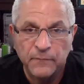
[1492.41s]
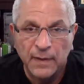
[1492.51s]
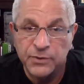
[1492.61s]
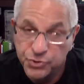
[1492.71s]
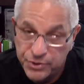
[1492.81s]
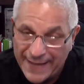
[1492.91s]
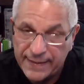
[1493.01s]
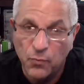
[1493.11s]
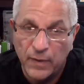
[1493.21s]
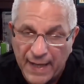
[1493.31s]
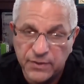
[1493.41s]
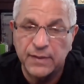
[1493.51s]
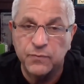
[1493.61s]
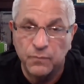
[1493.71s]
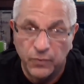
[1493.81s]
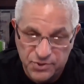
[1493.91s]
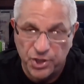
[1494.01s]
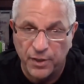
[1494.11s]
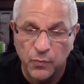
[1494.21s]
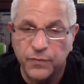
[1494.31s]
and taking what I did, what I'm
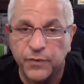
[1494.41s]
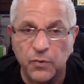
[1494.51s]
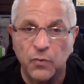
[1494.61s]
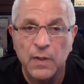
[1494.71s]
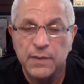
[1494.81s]
sharing with you,